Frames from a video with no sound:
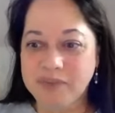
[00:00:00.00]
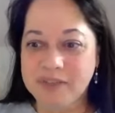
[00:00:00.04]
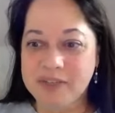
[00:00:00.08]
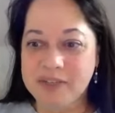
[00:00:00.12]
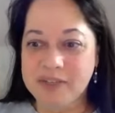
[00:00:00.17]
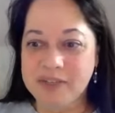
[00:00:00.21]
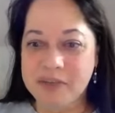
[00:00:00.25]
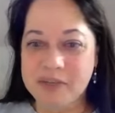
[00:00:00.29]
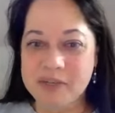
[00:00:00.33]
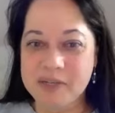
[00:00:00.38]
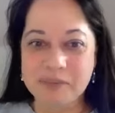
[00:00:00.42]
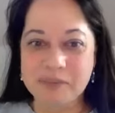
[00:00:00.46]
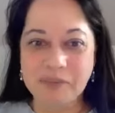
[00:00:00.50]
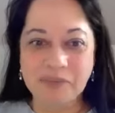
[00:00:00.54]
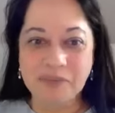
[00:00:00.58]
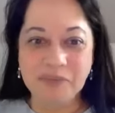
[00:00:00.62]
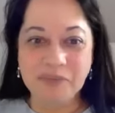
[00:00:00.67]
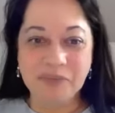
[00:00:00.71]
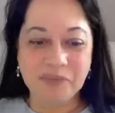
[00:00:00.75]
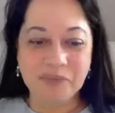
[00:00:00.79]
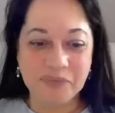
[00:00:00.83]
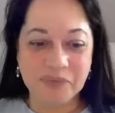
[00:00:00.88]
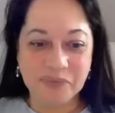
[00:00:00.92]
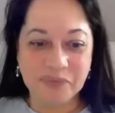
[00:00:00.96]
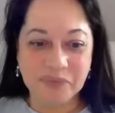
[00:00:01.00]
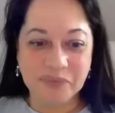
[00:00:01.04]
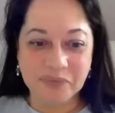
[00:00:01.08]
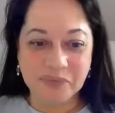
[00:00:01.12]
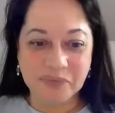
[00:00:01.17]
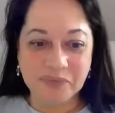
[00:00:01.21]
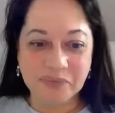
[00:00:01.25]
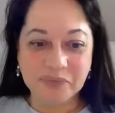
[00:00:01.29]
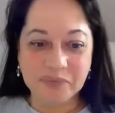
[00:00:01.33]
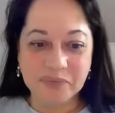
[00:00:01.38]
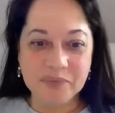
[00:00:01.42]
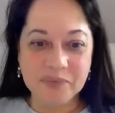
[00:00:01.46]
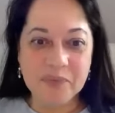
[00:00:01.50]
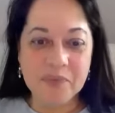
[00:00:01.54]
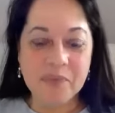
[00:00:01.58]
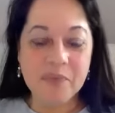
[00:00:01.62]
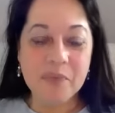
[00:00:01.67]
Nothing is said.